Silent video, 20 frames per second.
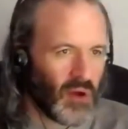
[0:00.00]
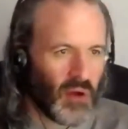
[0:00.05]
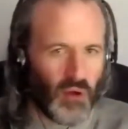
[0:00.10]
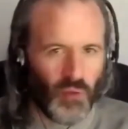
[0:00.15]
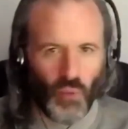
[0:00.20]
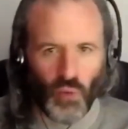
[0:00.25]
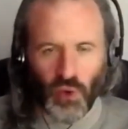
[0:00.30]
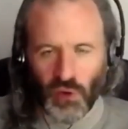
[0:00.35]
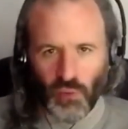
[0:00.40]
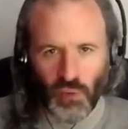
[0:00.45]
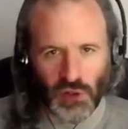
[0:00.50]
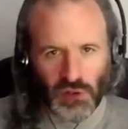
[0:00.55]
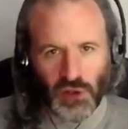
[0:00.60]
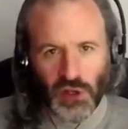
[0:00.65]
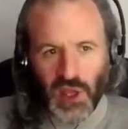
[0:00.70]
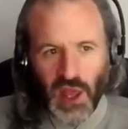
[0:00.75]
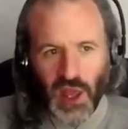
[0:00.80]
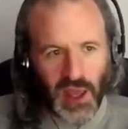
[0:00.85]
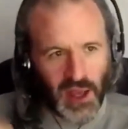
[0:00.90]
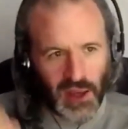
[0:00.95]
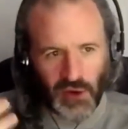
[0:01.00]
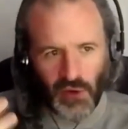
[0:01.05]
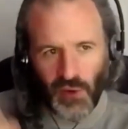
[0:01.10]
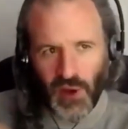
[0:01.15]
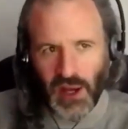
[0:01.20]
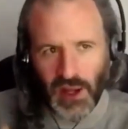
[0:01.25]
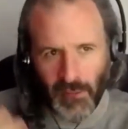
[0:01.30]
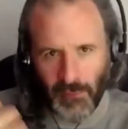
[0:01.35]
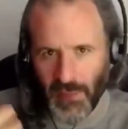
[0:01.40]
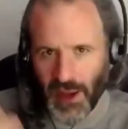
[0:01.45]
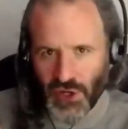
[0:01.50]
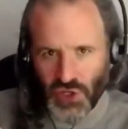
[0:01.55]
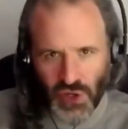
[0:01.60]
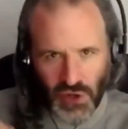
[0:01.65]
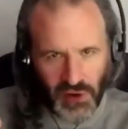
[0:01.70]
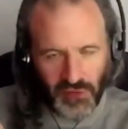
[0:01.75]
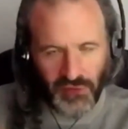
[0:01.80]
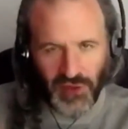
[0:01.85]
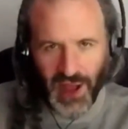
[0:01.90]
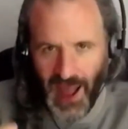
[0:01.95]
We're looking at creating a measure
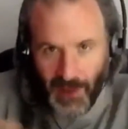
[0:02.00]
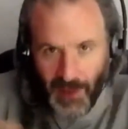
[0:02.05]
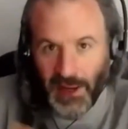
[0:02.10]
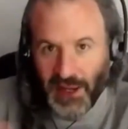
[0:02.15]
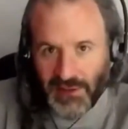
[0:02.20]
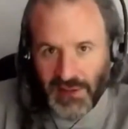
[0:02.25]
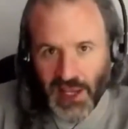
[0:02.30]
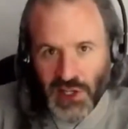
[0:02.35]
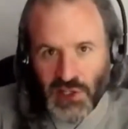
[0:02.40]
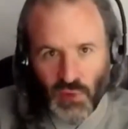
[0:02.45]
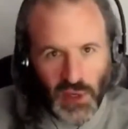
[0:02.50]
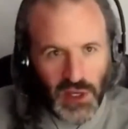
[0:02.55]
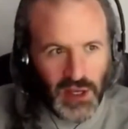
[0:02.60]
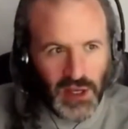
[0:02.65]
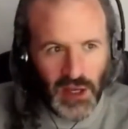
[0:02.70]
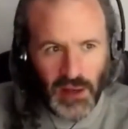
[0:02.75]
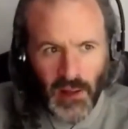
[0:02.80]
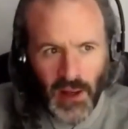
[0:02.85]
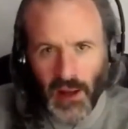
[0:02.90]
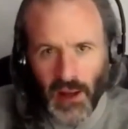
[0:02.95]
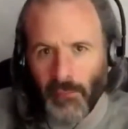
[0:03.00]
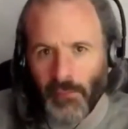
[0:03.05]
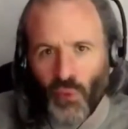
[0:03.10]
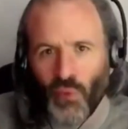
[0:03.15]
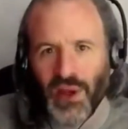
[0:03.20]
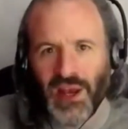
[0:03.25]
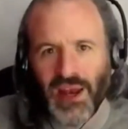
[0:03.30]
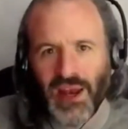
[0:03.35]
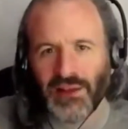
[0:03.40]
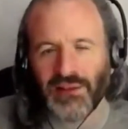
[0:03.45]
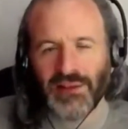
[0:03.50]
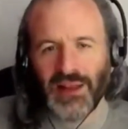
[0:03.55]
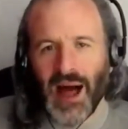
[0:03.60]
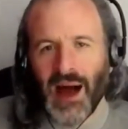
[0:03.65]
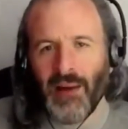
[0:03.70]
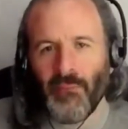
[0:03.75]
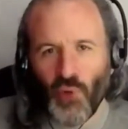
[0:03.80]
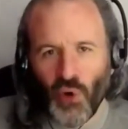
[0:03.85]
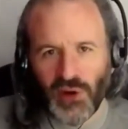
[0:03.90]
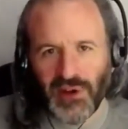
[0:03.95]
of how many tests we need, but we need a lot
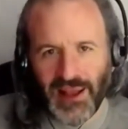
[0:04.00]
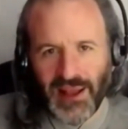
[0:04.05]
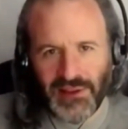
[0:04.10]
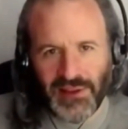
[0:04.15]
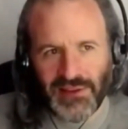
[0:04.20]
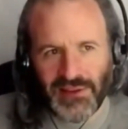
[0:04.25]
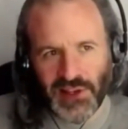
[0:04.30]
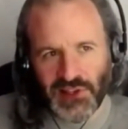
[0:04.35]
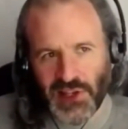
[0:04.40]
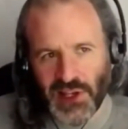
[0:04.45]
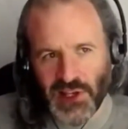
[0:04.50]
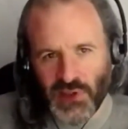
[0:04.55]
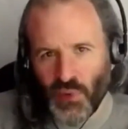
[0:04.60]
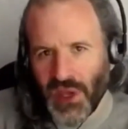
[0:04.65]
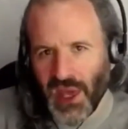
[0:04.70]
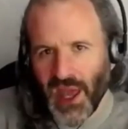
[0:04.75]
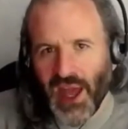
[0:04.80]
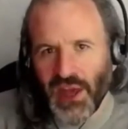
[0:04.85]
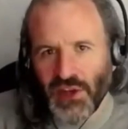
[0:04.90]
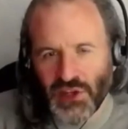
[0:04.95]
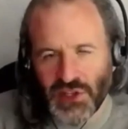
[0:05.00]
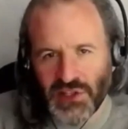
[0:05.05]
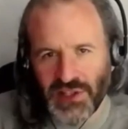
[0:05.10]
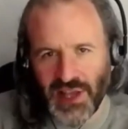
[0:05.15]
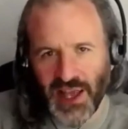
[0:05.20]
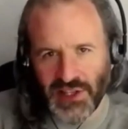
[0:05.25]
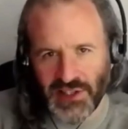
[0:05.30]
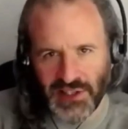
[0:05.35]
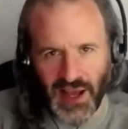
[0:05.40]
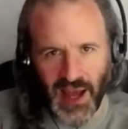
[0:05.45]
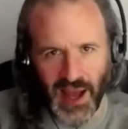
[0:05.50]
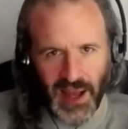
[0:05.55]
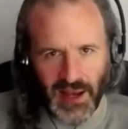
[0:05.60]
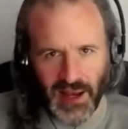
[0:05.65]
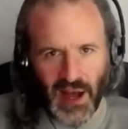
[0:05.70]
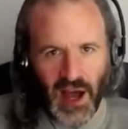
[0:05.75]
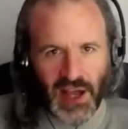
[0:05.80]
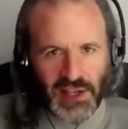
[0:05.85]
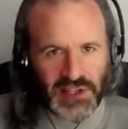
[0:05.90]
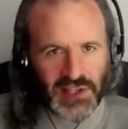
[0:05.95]
more daily tests because we can't just test
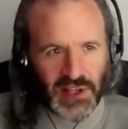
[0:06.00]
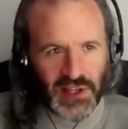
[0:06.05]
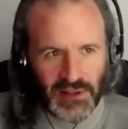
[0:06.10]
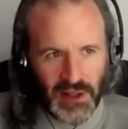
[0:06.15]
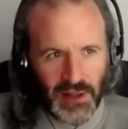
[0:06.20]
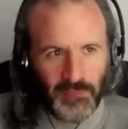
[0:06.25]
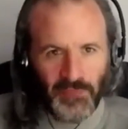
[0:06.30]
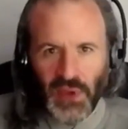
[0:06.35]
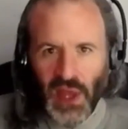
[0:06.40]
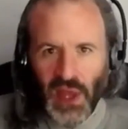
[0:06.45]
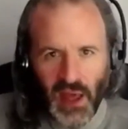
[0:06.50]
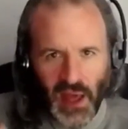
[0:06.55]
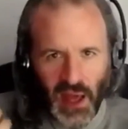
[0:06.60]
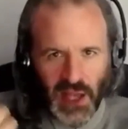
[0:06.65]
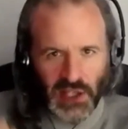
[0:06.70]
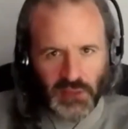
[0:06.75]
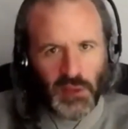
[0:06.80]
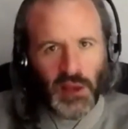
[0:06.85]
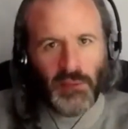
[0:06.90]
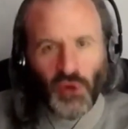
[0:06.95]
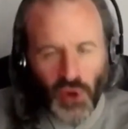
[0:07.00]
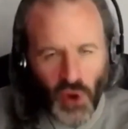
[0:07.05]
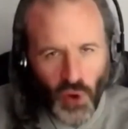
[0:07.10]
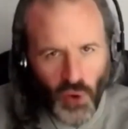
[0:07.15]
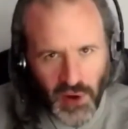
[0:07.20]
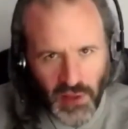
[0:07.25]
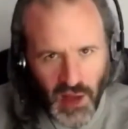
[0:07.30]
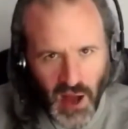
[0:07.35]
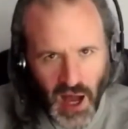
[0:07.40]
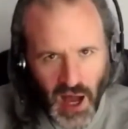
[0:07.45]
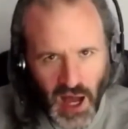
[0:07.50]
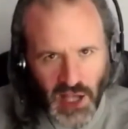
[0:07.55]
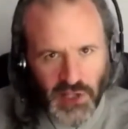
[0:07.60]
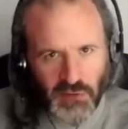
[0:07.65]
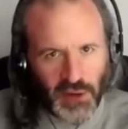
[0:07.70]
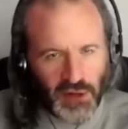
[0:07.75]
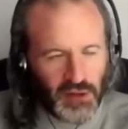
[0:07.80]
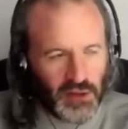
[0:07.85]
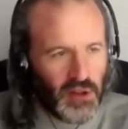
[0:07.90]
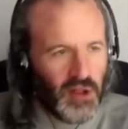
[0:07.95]
diagnostically as people go into the
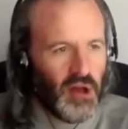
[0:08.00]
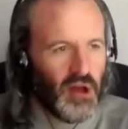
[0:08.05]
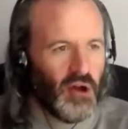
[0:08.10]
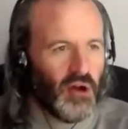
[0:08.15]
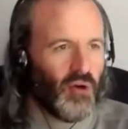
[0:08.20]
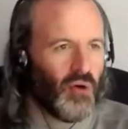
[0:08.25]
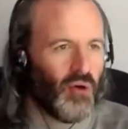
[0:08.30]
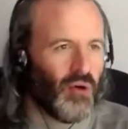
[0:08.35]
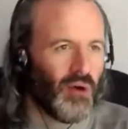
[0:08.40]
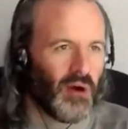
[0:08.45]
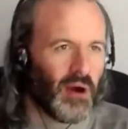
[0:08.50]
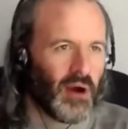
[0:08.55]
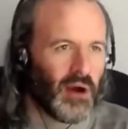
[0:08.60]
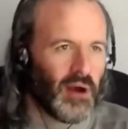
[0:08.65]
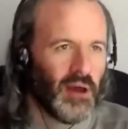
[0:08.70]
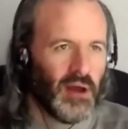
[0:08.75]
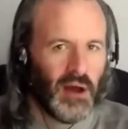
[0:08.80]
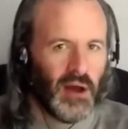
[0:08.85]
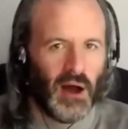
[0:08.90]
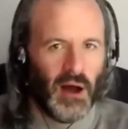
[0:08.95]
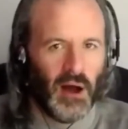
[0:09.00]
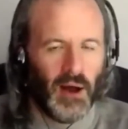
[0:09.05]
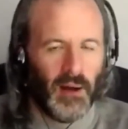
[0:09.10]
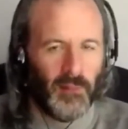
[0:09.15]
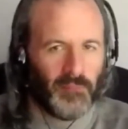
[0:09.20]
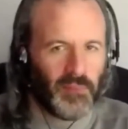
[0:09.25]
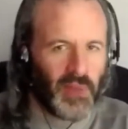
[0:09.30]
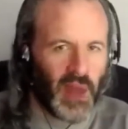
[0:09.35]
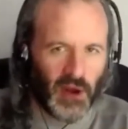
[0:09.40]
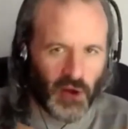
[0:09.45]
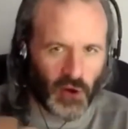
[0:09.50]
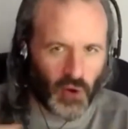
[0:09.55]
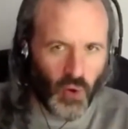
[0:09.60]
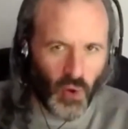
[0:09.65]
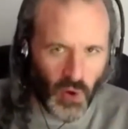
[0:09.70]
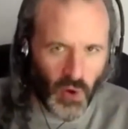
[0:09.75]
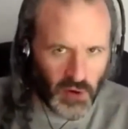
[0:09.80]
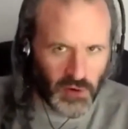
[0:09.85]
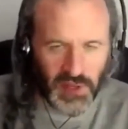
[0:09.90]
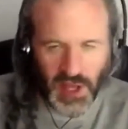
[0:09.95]
hospital or and a
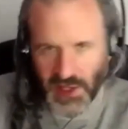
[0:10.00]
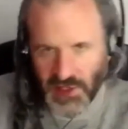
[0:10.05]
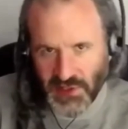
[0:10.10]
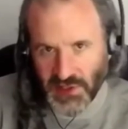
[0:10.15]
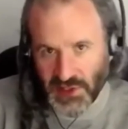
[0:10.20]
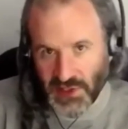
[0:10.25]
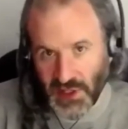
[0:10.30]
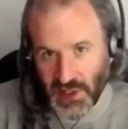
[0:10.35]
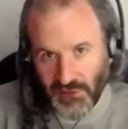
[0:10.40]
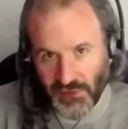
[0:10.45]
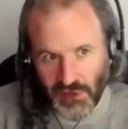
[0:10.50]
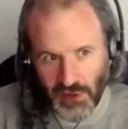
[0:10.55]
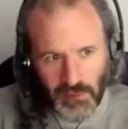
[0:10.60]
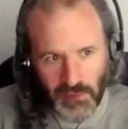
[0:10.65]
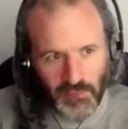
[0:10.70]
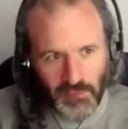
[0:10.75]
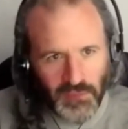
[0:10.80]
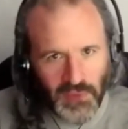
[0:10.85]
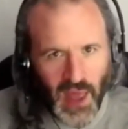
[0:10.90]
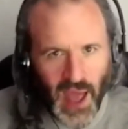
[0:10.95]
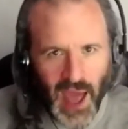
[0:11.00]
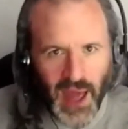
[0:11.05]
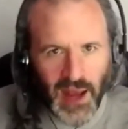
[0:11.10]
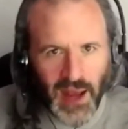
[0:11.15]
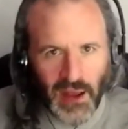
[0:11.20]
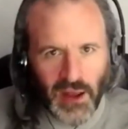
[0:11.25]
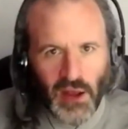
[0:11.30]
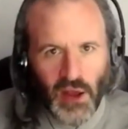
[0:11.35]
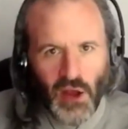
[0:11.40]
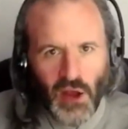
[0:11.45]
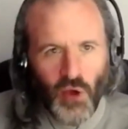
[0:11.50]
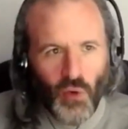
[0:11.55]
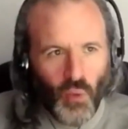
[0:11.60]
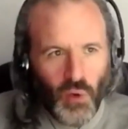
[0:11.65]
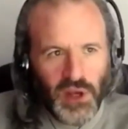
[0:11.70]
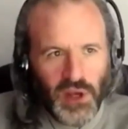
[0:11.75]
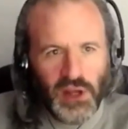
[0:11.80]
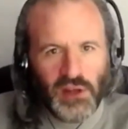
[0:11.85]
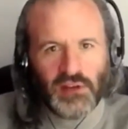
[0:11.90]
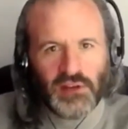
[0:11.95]
coroner test to see if they're had it. We
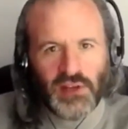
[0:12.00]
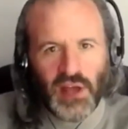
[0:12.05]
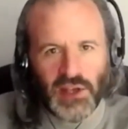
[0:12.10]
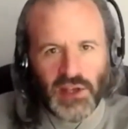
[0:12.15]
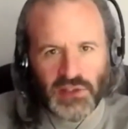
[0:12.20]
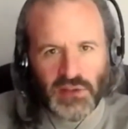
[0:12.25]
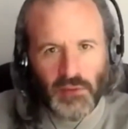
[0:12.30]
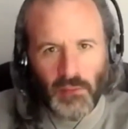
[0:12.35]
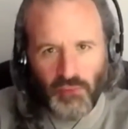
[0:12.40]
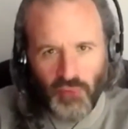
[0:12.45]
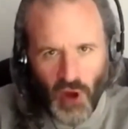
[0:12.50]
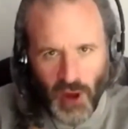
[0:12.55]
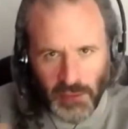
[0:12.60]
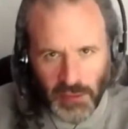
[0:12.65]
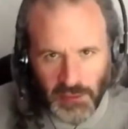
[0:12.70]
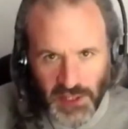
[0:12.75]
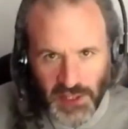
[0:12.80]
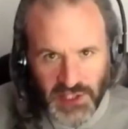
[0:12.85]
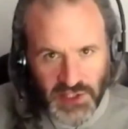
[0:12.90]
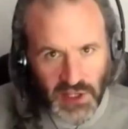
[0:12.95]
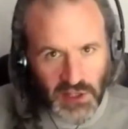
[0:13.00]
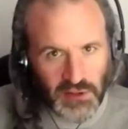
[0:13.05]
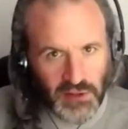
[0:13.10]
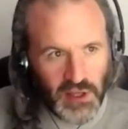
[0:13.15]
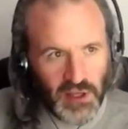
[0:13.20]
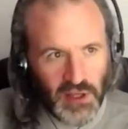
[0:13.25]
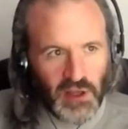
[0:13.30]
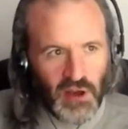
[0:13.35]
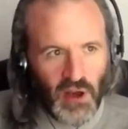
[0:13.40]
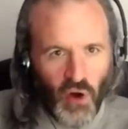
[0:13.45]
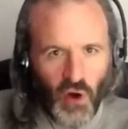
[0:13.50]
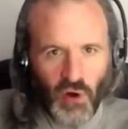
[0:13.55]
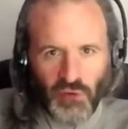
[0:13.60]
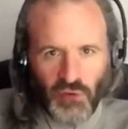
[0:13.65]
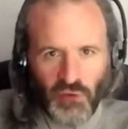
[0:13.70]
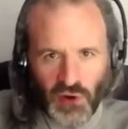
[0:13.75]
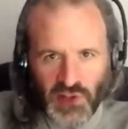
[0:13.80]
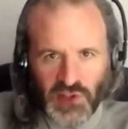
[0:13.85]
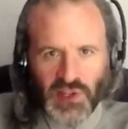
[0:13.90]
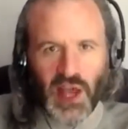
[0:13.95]
need to test probabilistically over a
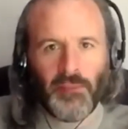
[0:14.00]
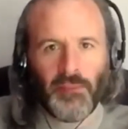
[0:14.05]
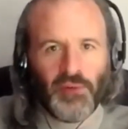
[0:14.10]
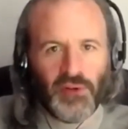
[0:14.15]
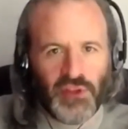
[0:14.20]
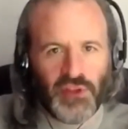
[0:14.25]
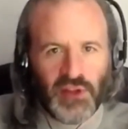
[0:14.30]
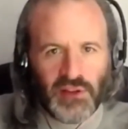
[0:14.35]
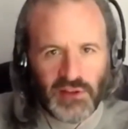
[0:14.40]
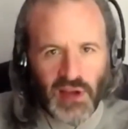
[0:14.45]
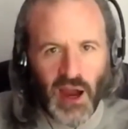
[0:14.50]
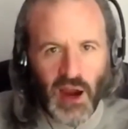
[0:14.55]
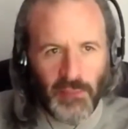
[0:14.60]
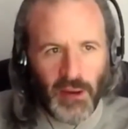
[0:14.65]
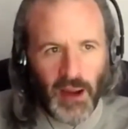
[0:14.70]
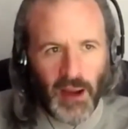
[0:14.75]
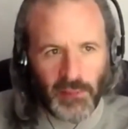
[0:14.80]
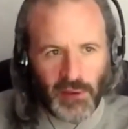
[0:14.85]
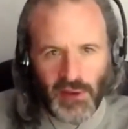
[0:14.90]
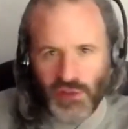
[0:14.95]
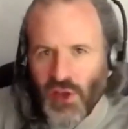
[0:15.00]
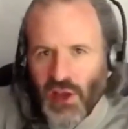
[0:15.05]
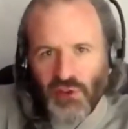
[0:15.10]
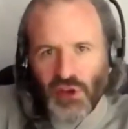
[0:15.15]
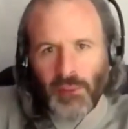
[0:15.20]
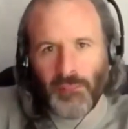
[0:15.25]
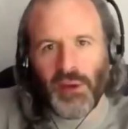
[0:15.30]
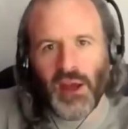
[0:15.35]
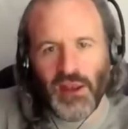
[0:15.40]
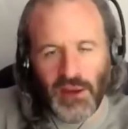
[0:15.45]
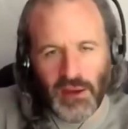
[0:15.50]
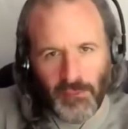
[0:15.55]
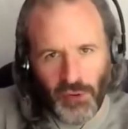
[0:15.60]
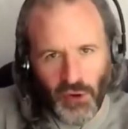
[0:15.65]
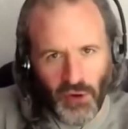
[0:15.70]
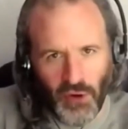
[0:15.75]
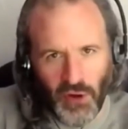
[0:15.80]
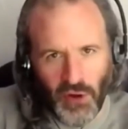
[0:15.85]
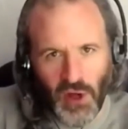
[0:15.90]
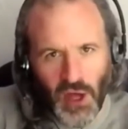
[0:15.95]
sample of the entire population. Think of an opinion
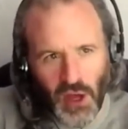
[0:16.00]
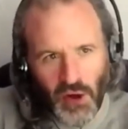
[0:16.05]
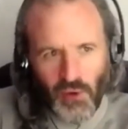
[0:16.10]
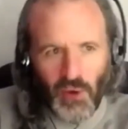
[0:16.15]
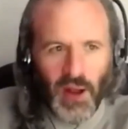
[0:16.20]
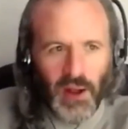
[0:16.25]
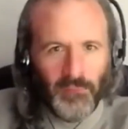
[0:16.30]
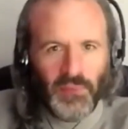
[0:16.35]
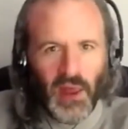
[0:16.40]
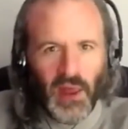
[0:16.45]
poll, right?